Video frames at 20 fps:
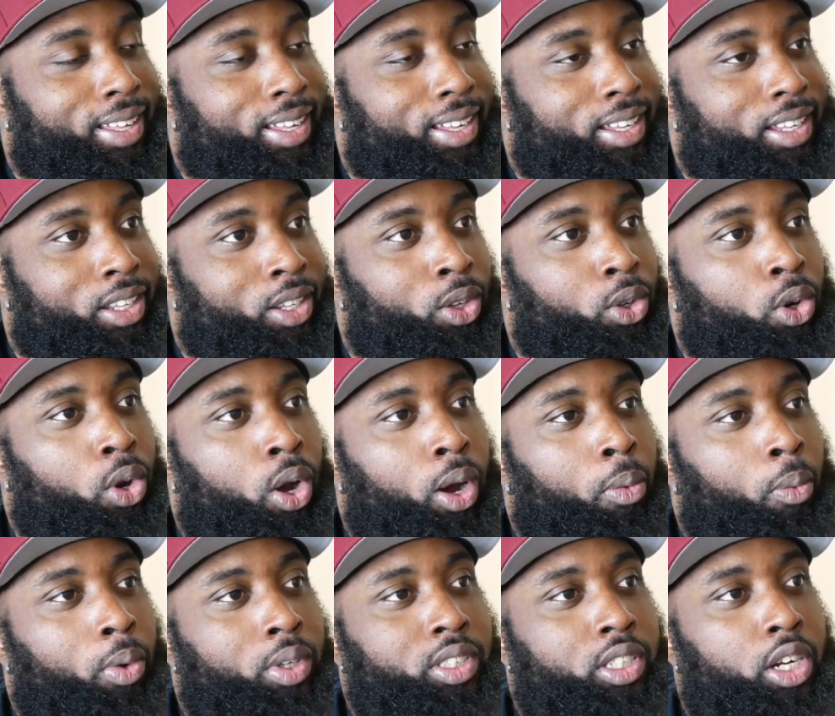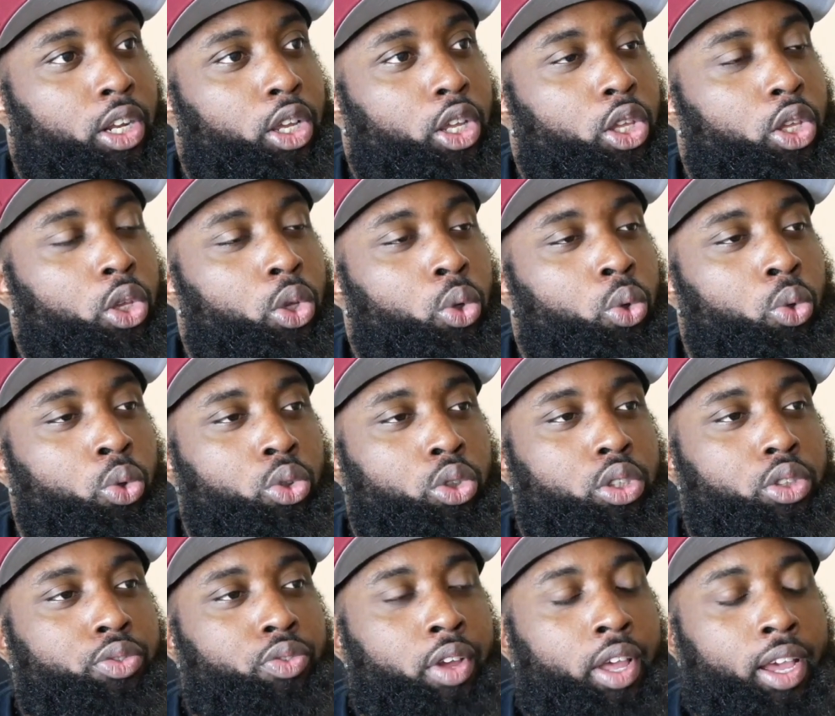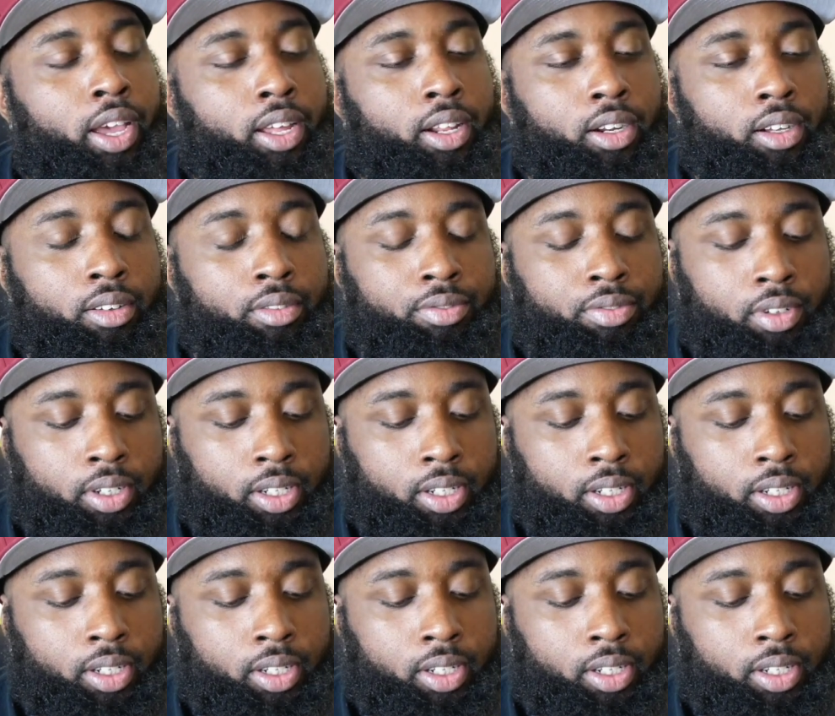You know I wasn't a huge fan of